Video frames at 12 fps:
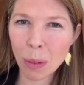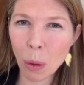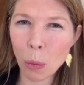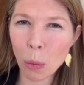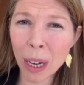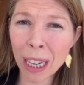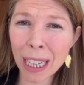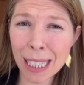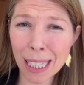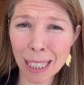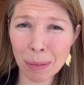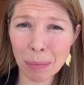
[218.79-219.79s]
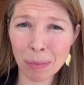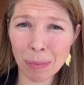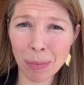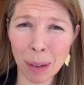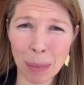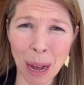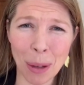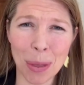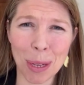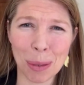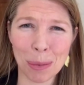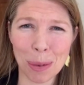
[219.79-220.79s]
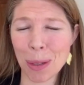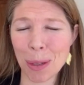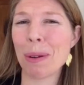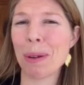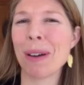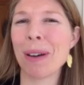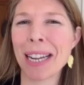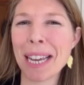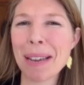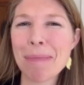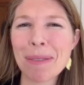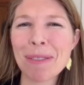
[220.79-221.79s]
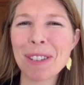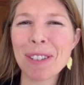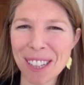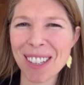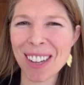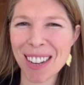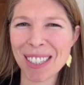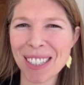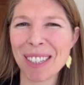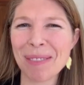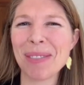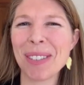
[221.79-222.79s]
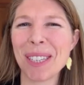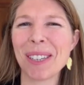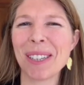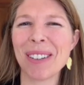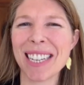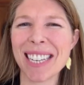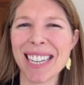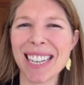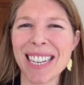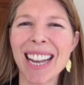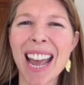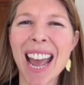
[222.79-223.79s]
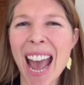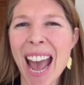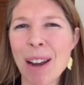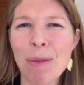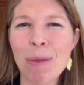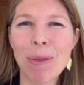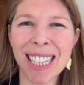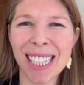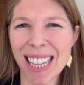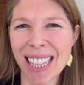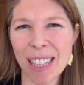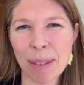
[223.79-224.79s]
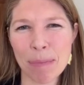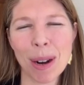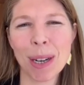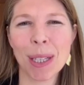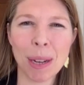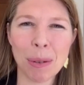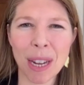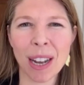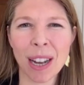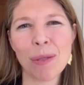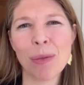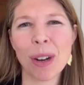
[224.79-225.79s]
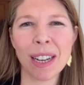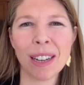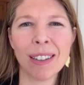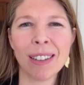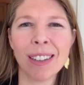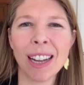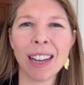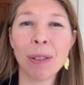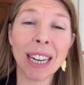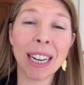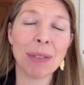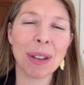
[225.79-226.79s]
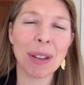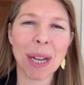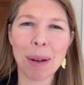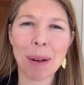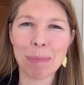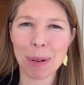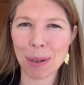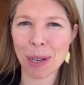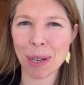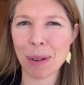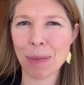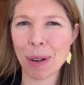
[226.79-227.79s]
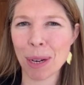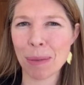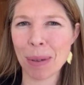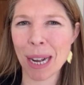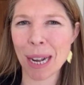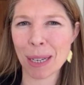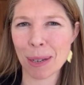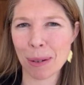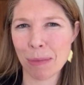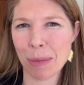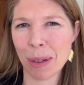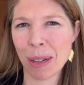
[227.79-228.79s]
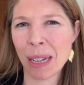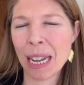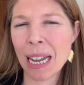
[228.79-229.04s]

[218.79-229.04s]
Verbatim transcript: what is it about this world that we want to keep for the long term to your question and what is it the parts that we kind of want to when given the opportunity want to go back to normal